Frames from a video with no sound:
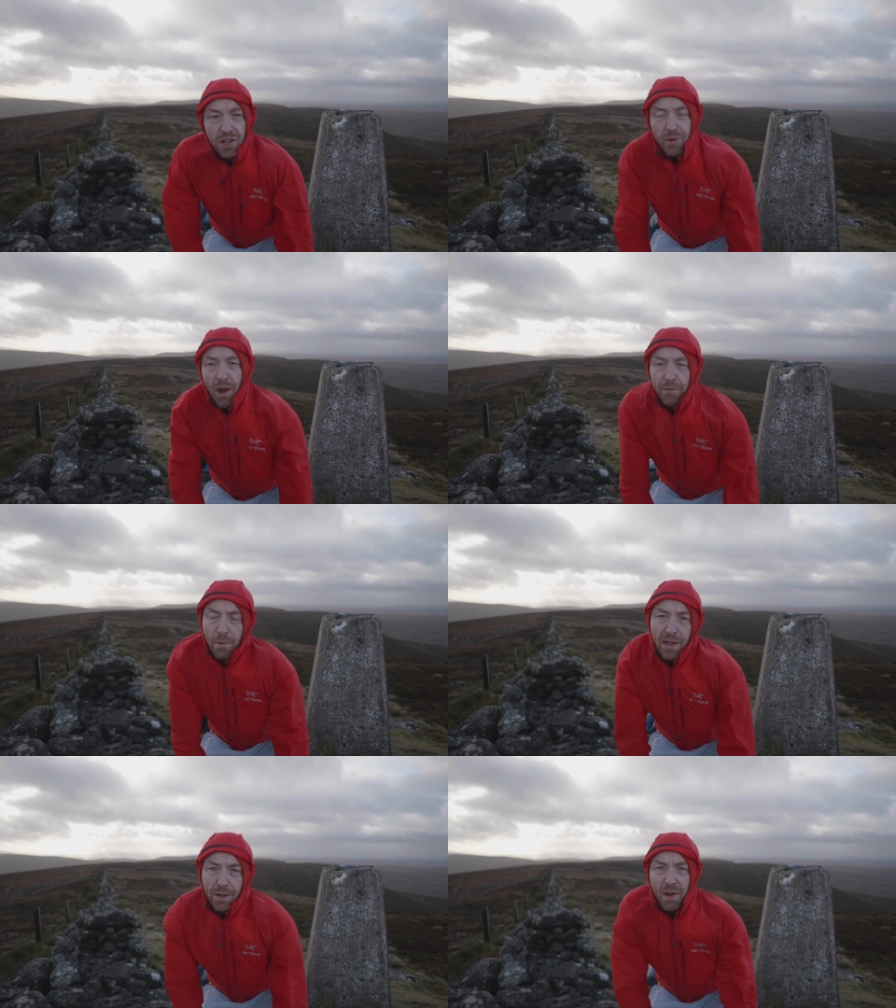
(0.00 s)

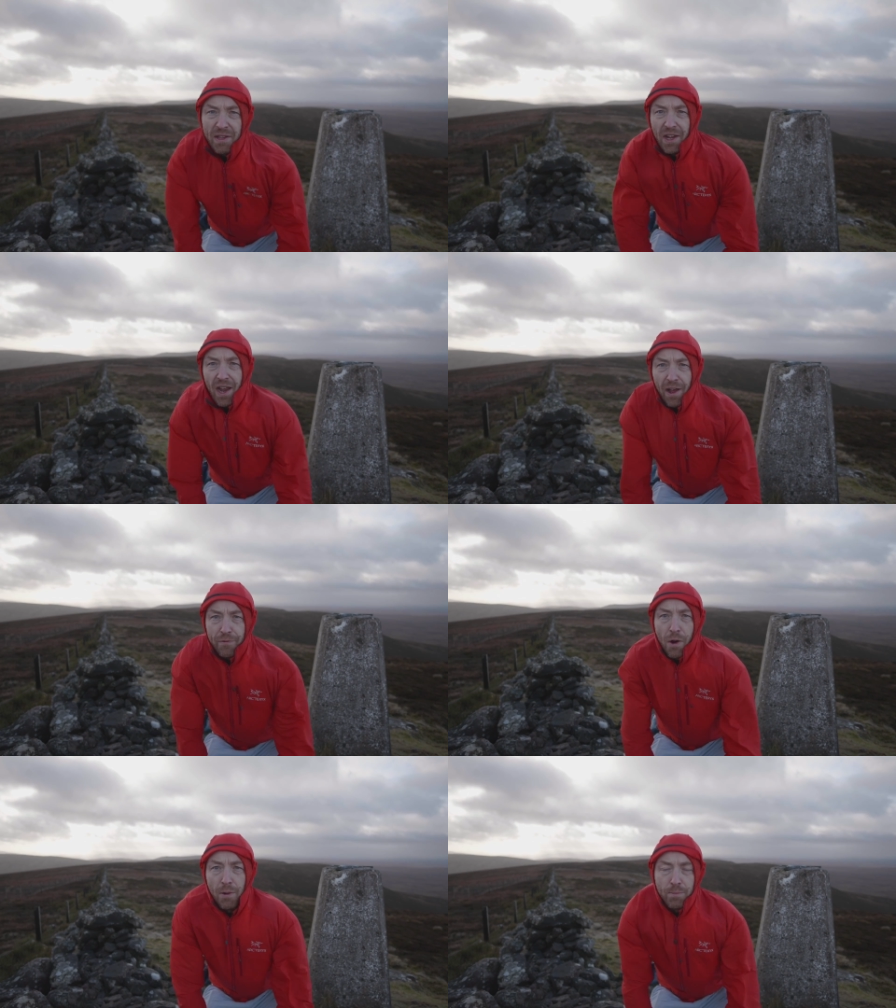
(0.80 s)
12mm
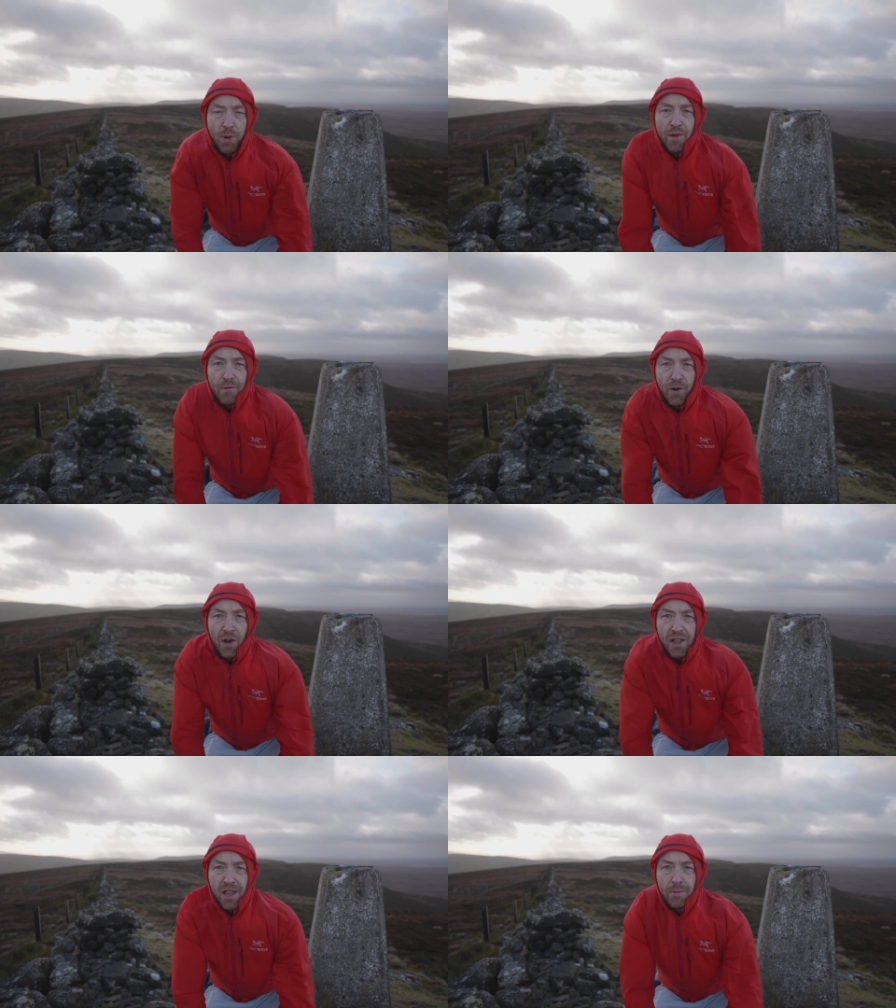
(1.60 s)

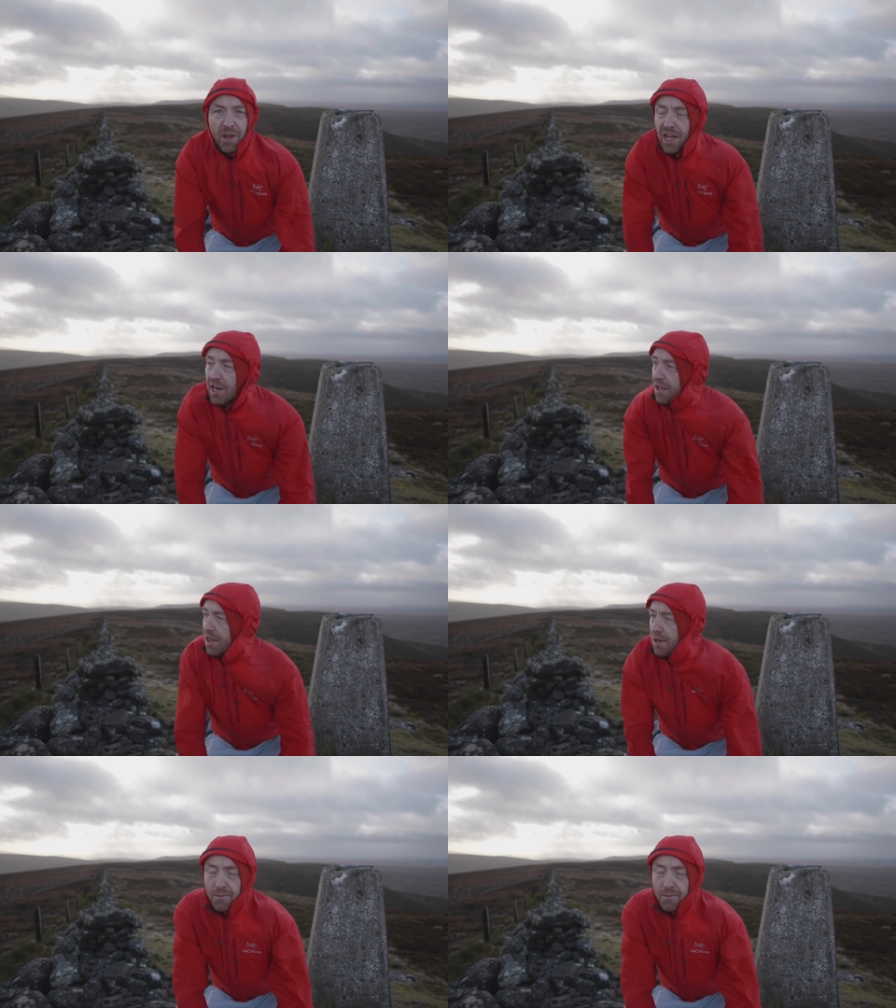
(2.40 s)
f1.4 Summilux.